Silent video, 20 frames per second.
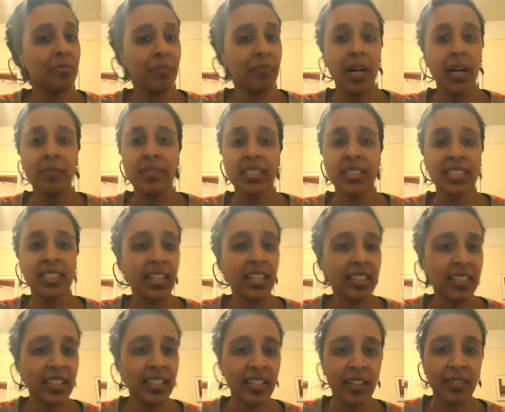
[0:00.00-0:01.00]
Bob and
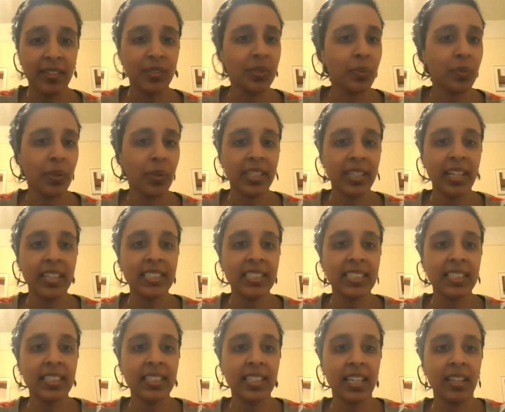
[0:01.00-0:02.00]
Donna and others who organized
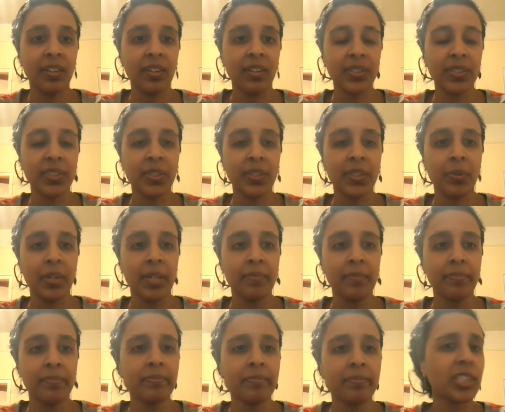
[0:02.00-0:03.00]
it can also
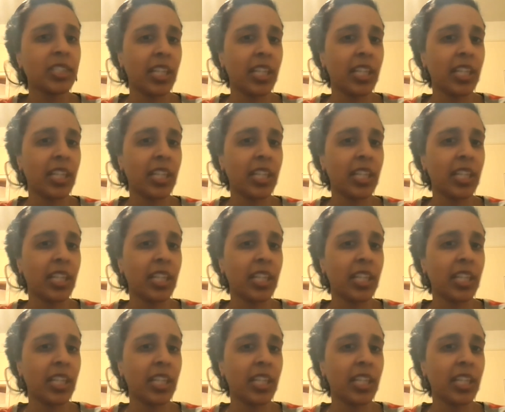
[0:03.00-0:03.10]
um,